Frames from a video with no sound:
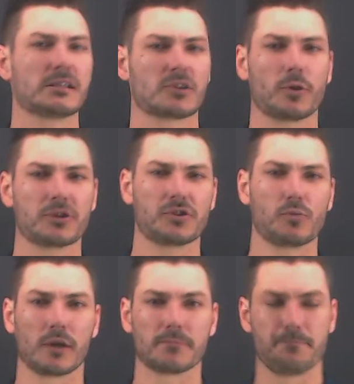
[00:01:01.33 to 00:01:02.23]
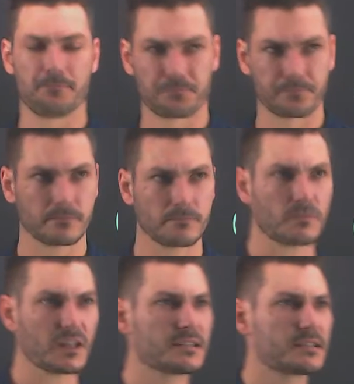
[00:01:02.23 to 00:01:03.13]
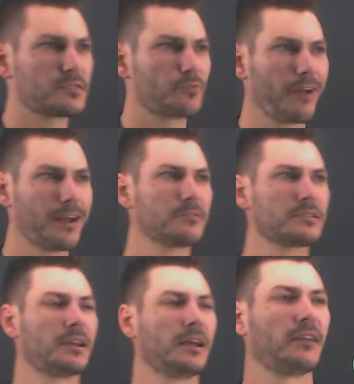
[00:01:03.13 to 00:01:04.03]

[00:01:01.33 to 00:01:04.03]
So question 1, it says round